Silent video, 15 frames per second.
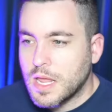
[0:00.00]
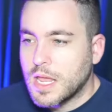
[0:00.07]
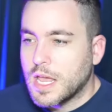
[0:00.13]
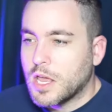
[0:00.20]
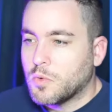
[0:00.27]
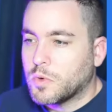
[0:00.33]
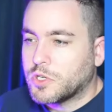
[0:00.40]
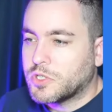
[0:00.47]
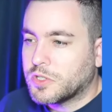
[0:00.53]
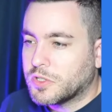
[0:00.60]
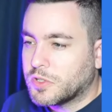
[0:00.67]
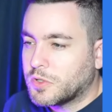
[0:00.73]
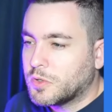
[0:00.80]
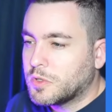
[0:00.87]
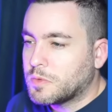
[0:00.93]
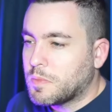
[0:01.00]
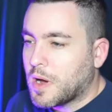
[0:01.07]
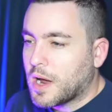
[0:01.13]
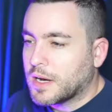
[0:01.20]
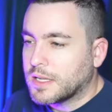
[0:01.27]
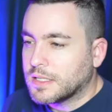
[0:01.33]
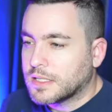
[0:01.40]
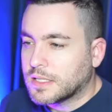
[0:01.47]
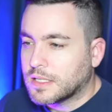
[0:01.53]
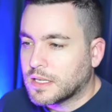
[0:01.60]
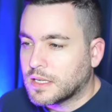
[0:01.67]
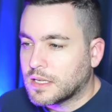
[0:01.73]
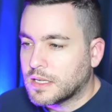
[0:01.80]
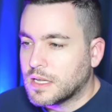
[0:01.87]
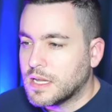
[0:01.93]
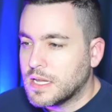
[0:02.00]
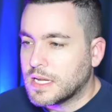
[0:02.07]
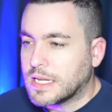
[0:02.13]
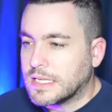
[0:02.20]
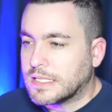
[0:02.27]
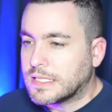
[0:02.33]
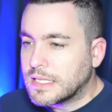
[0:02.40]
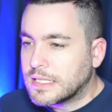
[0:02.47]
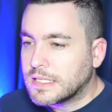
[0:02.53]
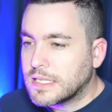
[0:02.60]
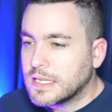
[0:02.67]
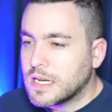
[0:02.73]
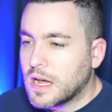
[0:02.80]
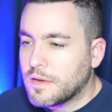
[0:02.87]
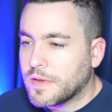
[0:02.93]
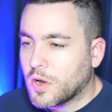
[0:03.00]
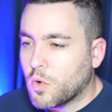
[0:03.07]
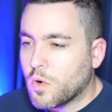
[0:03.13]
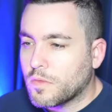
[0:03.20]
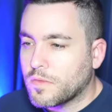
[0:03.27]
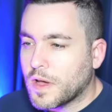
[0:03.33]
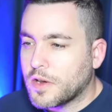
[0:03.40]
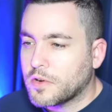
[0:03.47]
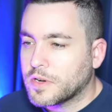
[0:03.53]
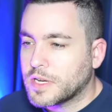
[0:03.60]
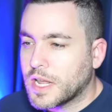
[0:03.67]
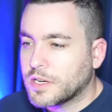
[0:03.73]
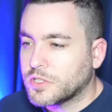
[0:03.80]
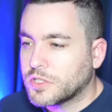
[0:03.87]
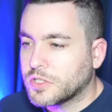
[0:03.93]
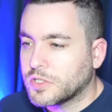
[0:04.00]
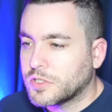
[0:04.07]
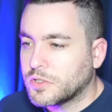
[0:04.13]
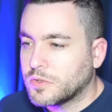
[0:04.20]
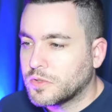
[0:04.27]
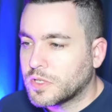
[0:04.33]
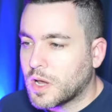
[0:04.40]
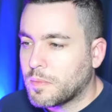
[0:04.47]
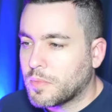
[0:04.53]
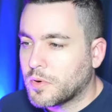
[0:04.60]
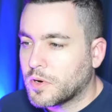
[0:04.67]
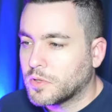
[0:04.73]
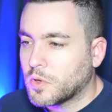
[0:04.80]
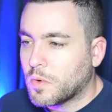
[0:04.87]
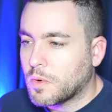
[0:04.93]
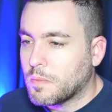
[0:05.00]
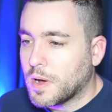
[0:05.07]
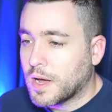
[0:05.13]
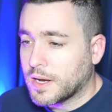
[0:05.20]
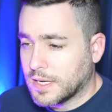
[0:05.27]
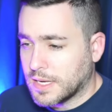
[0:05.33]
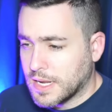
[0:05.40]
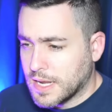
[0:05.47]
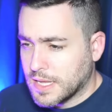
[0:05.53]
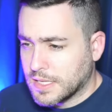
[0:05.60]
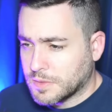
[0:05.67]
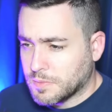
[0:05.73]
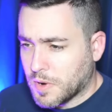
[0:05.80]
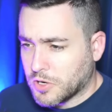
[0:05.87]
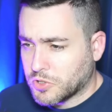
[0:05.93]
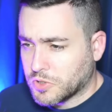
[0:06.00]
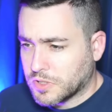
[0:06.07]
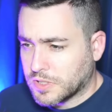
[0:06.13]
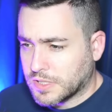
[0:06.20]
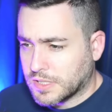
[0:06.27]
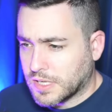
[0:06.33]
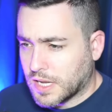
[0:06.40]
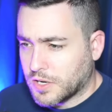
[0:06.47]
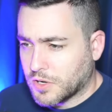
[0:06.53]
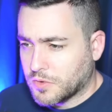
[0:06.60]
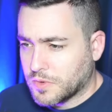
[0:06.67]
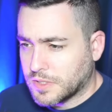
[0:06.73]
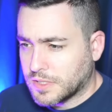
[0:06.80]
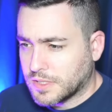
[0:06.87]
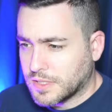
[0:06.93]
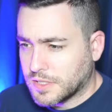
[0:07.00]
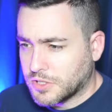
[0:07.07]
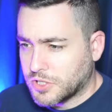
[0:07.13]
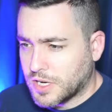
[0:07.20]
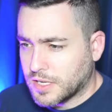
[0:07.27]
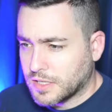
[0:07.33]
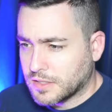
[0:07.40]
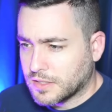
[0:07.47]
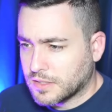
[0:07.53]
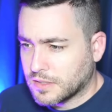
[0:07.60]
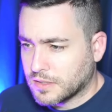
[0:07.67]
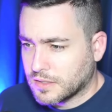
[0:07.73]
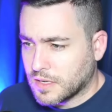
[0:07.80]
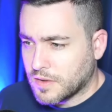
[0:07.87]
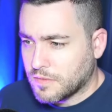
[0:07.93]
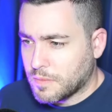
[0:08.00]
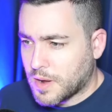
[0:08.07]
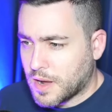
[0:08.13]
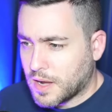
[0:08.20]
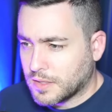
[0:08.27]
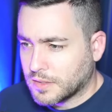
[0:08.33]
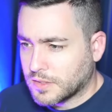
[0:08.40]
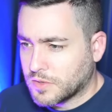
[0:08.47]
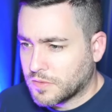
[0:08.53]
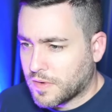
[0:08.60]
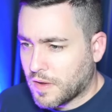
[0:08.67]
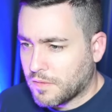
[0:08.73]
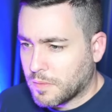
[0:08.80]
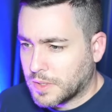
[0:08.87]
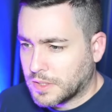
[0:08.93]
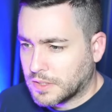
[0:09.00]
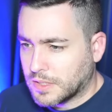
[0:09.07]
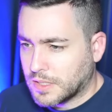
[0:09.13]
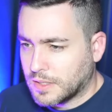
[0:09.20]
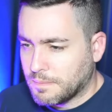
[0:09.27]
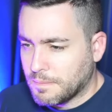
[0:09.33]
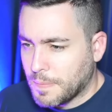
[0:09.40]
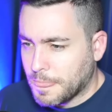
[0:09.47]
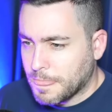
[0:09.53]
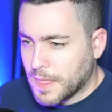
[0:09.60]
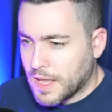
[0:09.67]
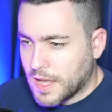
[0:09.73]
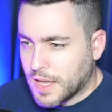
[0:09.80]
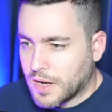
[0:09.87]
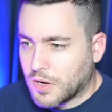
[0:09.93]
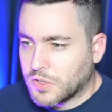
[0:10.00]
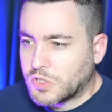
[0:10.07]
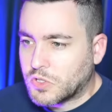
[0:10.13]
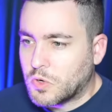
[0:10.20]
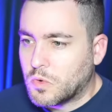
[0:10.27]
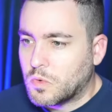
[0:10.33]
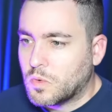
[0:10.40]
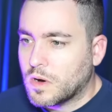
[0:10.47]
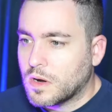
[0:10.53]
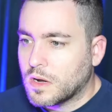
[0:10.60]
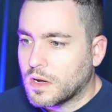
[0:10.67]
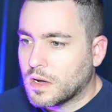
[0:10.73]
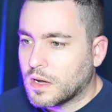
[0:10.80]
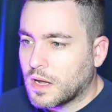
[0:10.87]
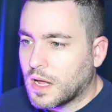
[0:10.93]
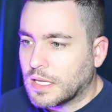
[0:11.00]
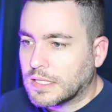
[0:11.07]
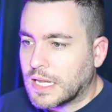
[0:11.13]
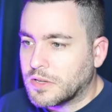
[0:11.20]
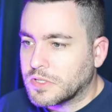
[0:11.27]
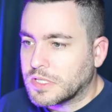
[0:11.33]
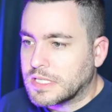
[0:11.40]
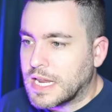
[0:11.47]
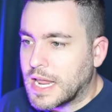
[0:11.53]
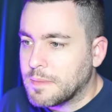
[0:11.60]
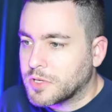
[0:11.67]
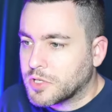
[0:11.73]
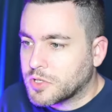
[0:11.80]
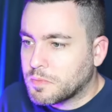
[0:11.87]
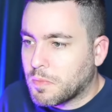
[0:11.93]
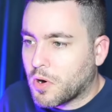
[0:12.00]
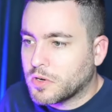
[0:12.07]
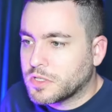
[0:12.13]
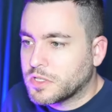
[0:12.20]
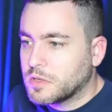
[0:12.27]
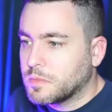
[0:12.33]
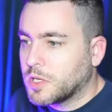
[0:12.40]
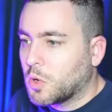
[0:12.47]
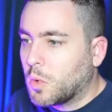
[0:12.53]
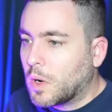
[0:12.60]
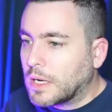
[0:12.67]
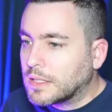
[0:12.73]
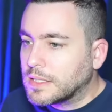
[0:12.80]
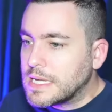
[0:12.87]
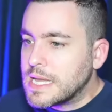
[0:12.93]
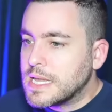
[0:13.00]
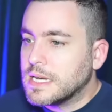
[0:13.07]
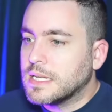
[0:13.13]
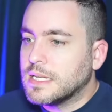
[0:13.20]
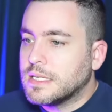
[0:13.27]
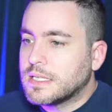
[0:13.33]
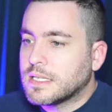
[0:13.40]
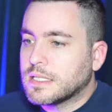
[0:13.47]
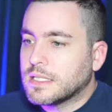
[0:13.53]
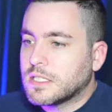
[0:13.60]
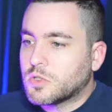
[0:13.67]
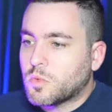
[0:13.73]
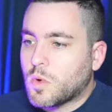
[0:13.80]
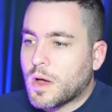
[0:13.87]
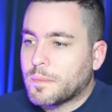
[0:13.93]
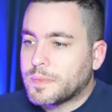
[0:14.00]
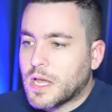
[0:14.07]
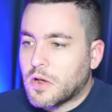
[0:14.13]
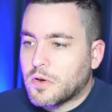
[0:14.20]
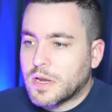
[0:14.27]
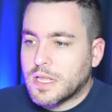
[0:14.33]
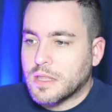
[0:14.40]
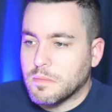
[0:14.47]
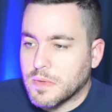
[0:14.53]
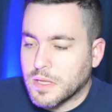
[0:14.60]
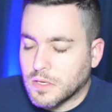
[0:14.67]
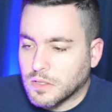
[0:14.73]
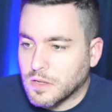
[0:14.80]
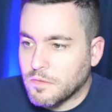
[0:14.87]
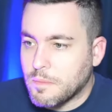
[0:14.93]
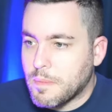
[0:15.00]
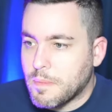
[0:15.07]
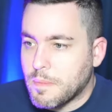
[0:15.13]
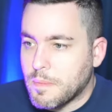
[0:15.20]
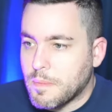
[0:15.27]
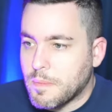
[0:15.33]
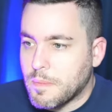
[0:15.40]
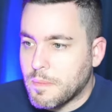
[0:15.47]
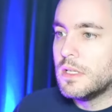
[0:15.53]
in which the suit's body is consisted of a core fighter attached to the suit's upper and lower body. This modular design increases the chances of pilot survivability and also uh, allows damaged parts to be quickly and easily swapped out in the middle of battle.